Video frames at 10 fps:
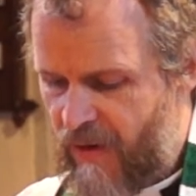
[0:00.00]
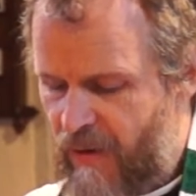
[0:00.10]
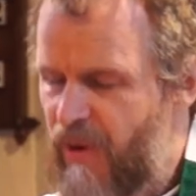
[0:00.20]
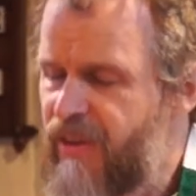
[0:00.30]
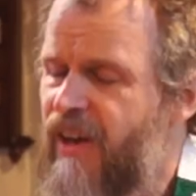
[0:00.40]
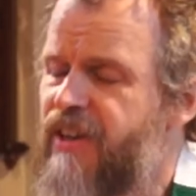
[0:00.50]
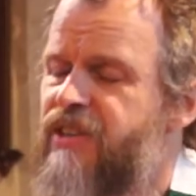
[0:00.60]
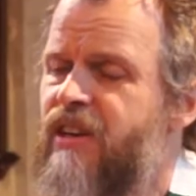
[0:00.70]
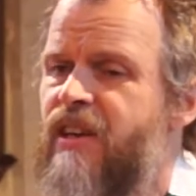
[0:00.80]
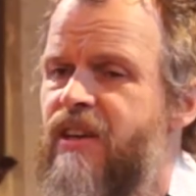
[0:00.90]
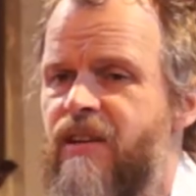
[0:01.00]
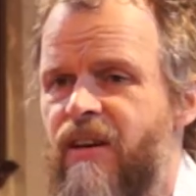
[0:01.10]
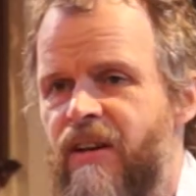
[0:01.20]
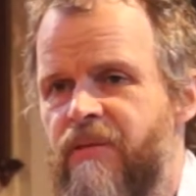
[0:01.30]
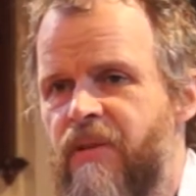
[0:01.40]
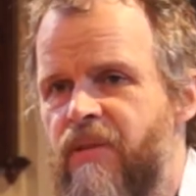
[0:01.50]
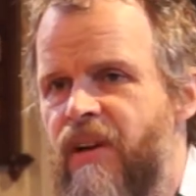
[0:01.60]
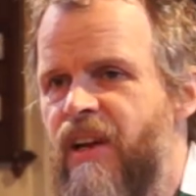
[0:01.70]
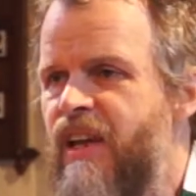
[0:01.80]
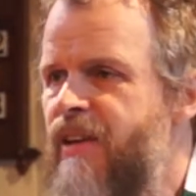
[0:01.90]
when they actually
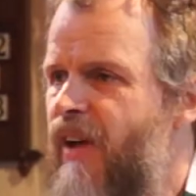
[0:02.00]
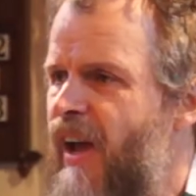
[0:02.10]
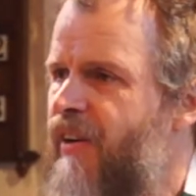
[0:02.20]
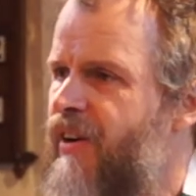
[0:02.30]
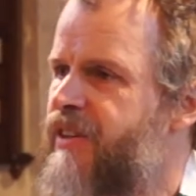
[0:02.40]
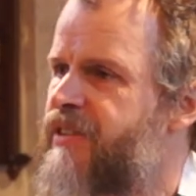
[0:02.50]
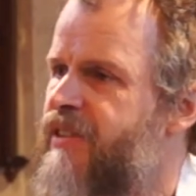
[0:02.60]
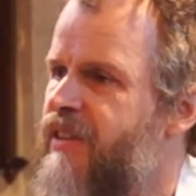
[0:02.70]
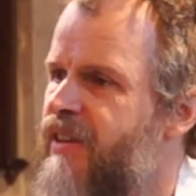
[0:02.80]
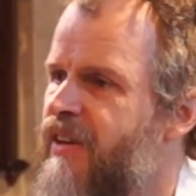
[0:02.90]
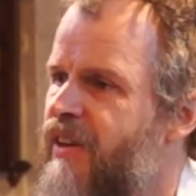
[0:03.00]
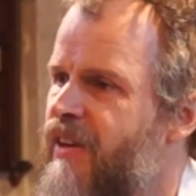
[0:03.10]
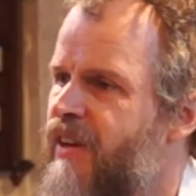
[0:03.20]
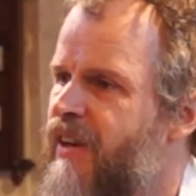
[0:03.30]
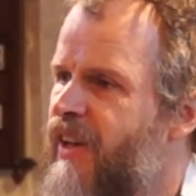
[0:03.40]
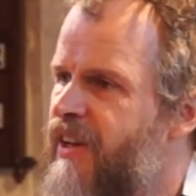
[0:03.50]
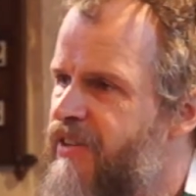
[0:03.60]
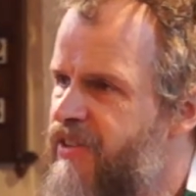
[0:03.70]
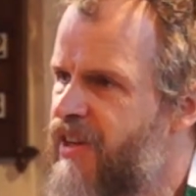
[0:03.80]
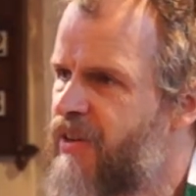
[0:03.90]
leave Herod and they
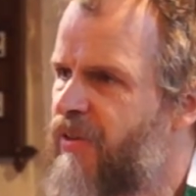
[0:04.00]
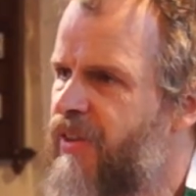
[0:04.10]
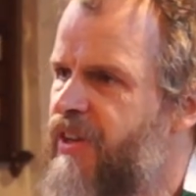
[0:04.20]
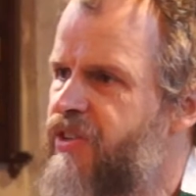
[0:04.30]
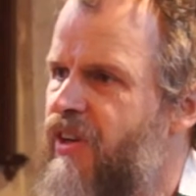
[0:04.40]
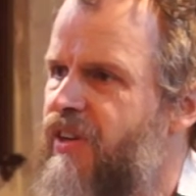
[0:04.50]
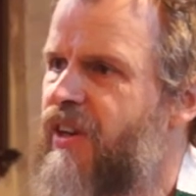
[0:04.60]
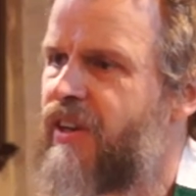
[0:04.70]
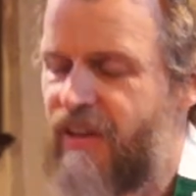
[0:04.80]
continue on their journey,